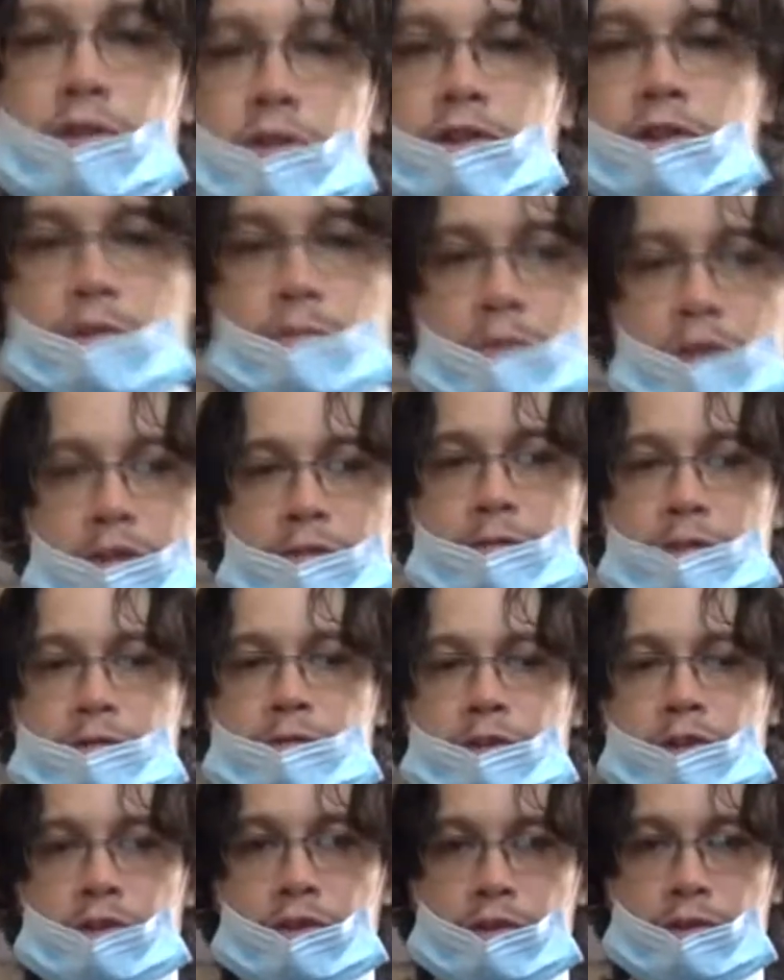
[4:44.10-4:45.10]
you a little bit of the
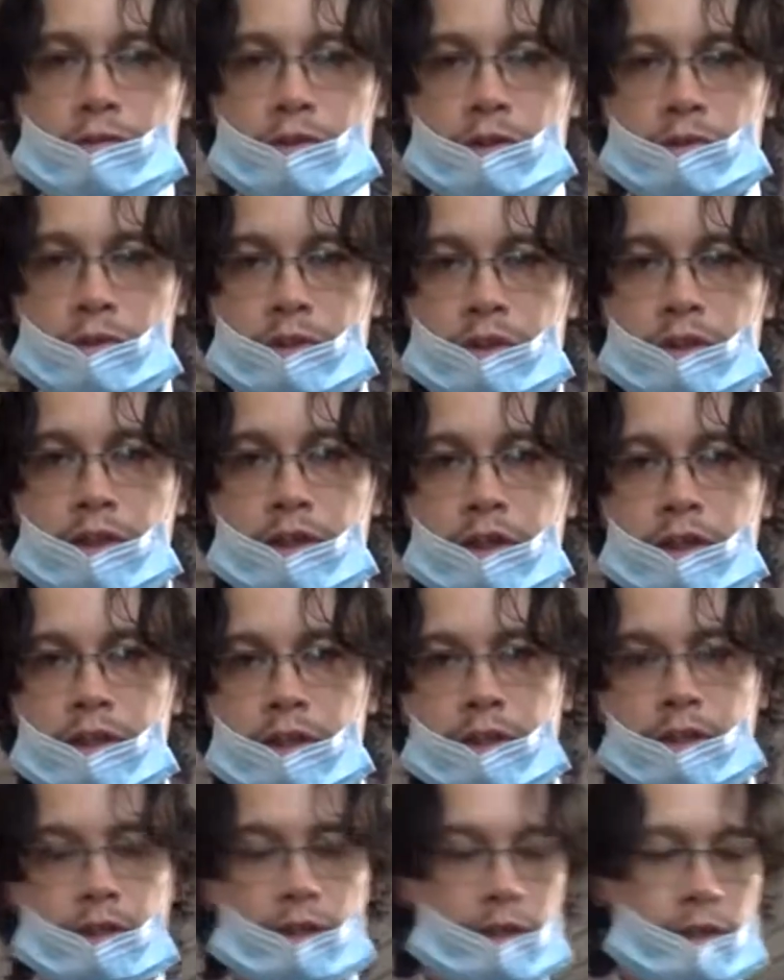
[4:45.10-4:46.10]
view of
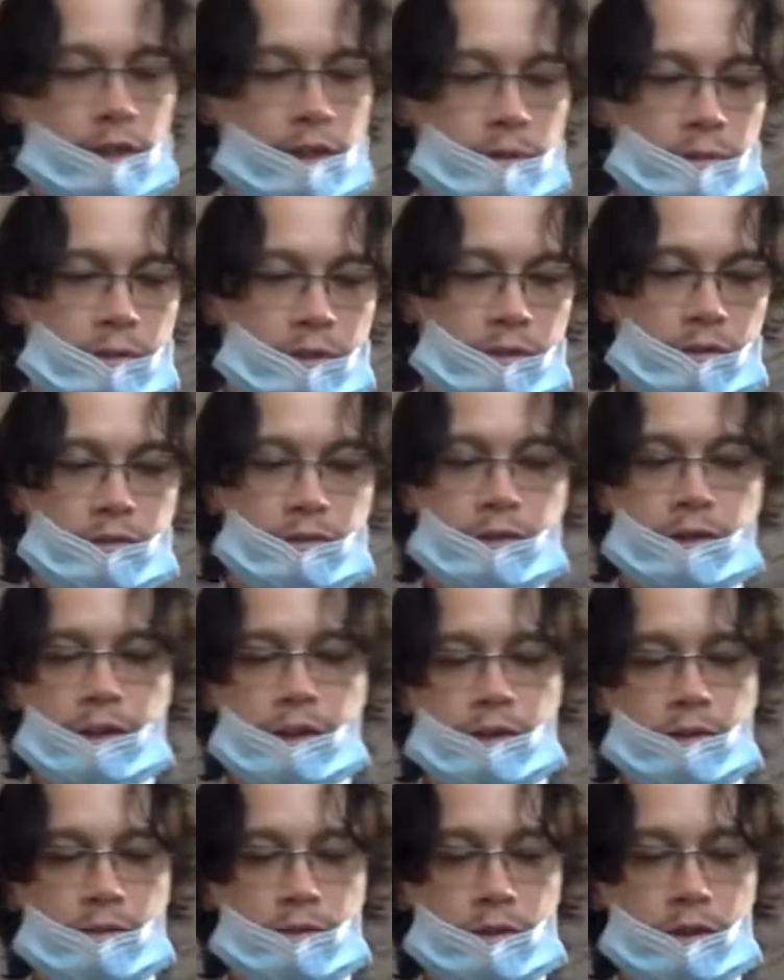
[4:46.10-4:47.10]
outside. But for
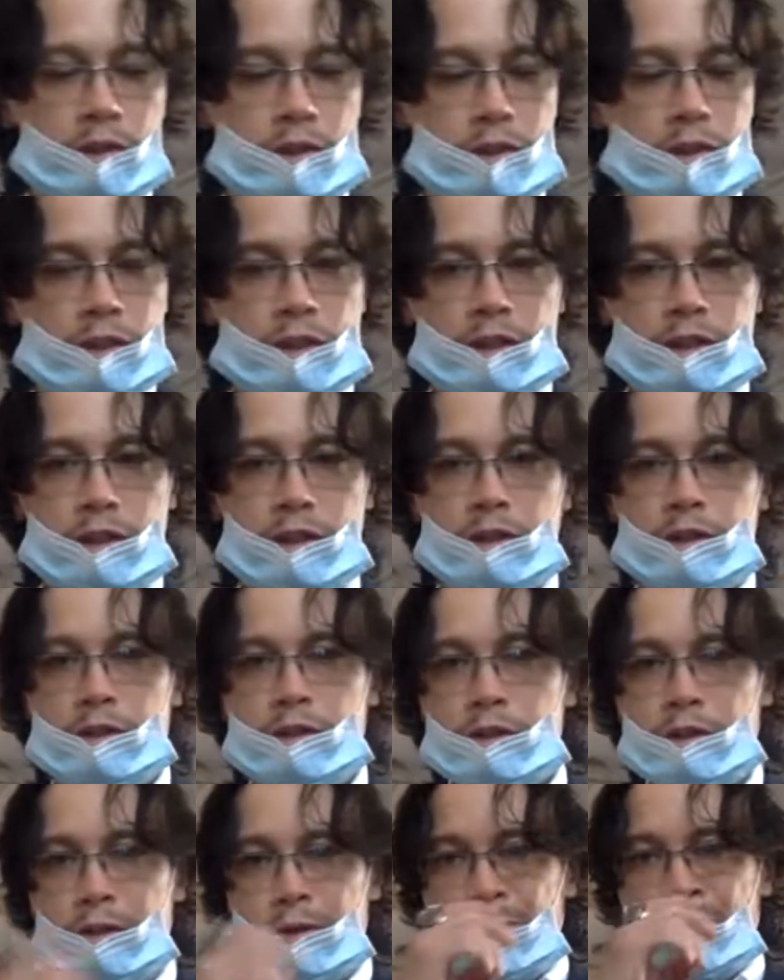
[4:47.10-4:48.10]
now,
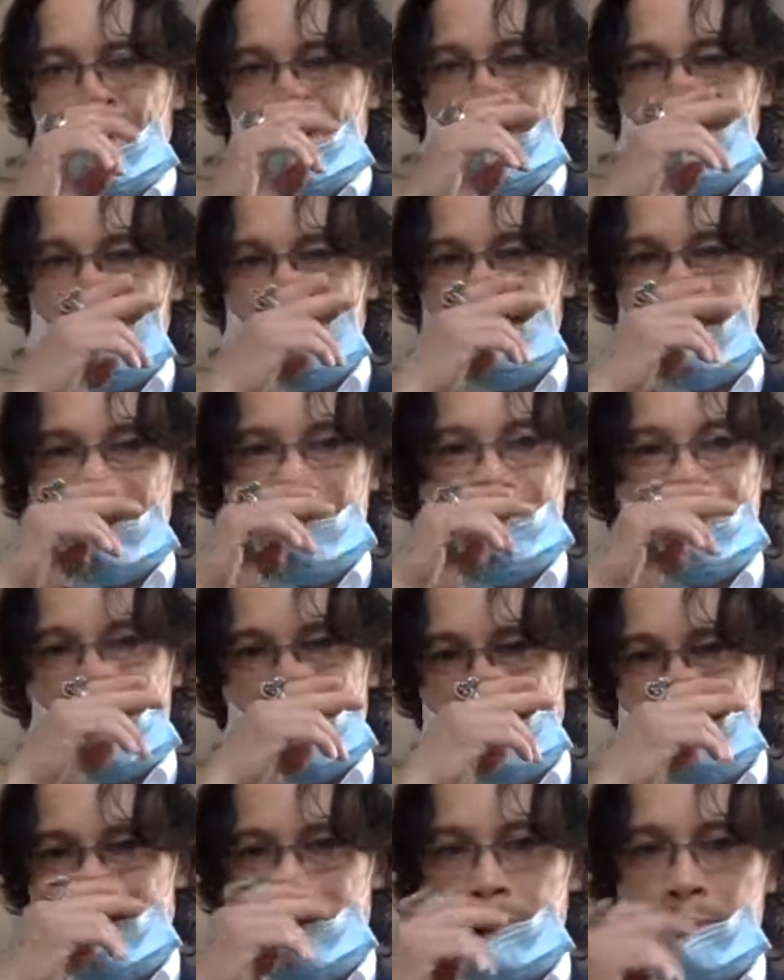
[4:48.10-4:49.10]
we'll feed
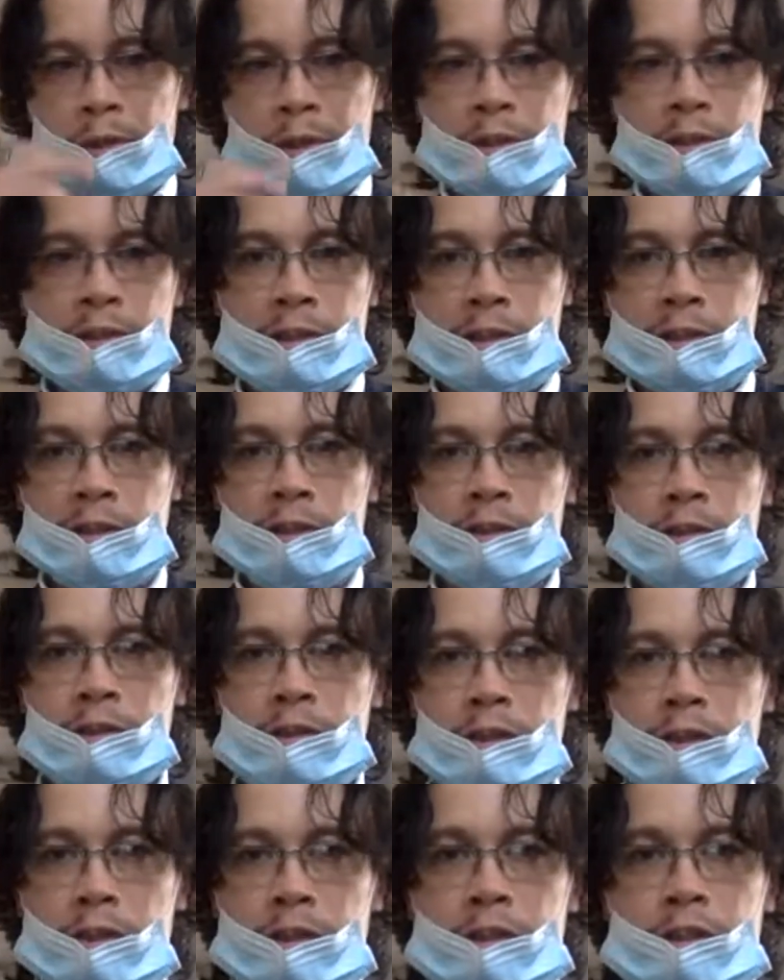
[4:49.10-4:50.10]
for a few minutes here,
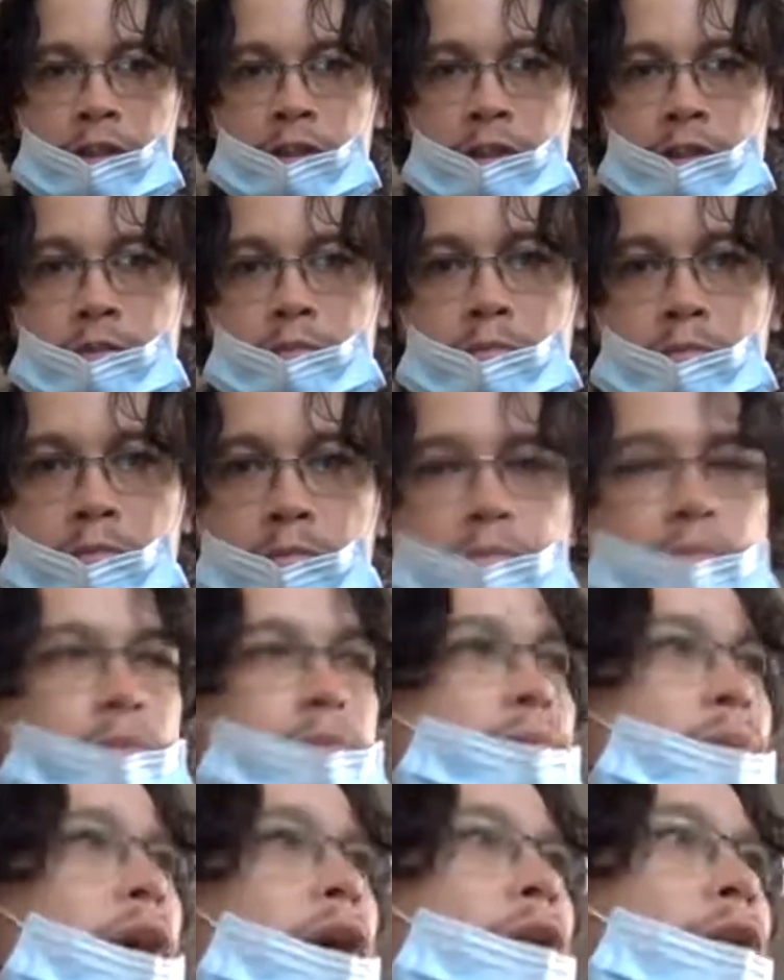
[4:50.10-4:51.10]
get some
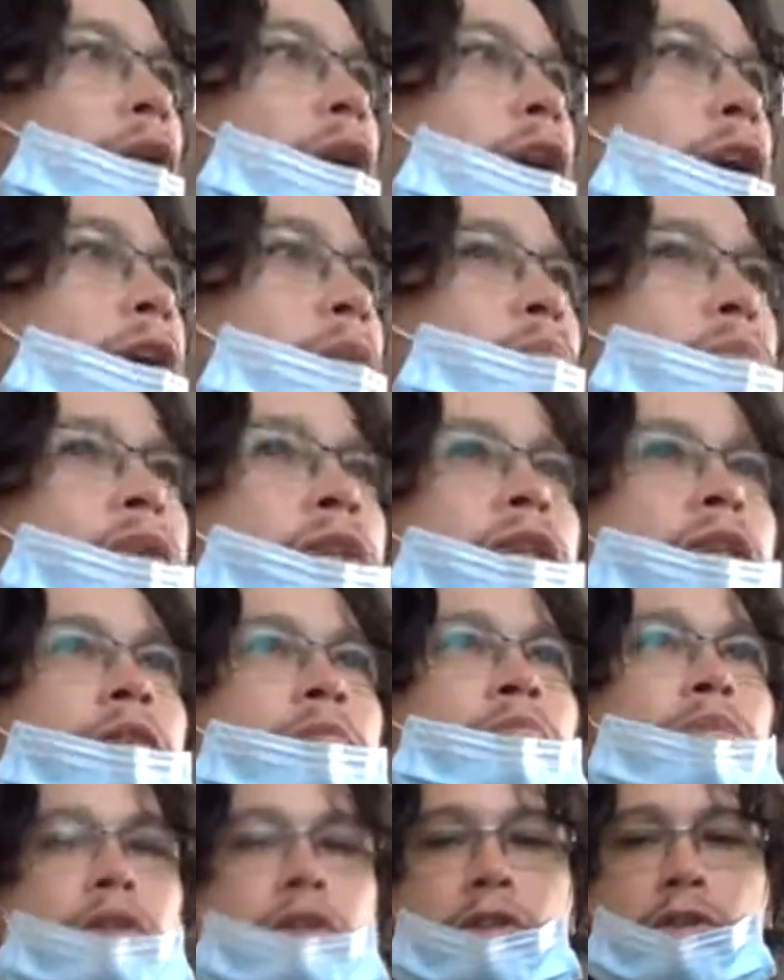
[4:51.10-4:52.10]
power happening
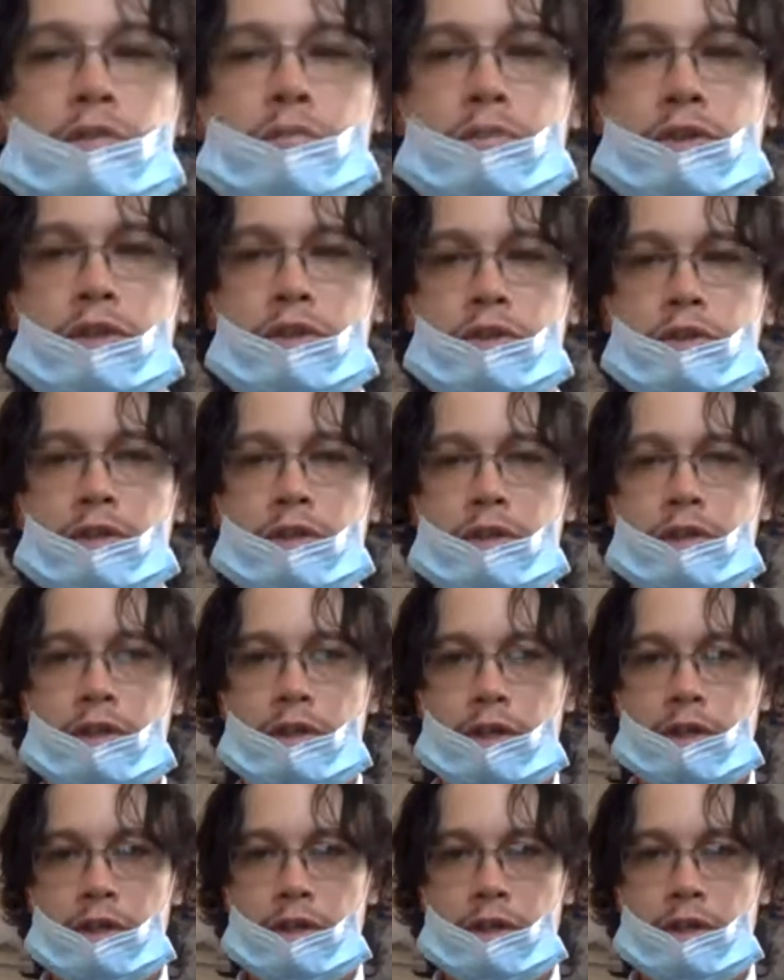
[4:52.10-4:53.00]
up on the computer.